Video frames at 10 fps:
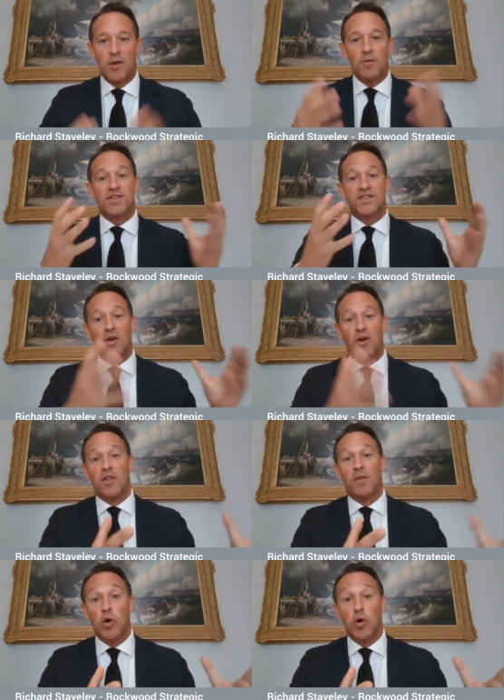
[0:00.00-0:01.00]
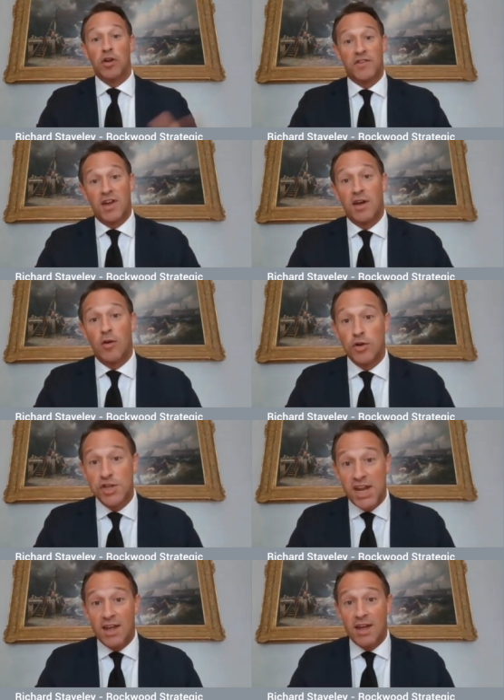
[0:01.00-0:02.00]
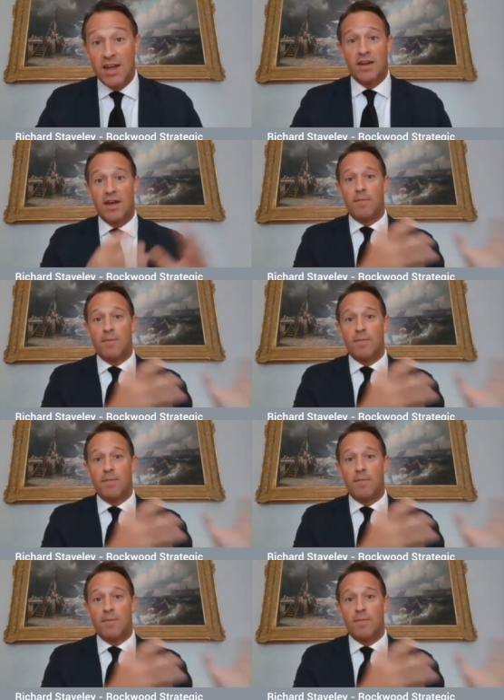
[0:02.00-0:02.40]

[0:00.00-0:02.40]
who was on the board at Augean,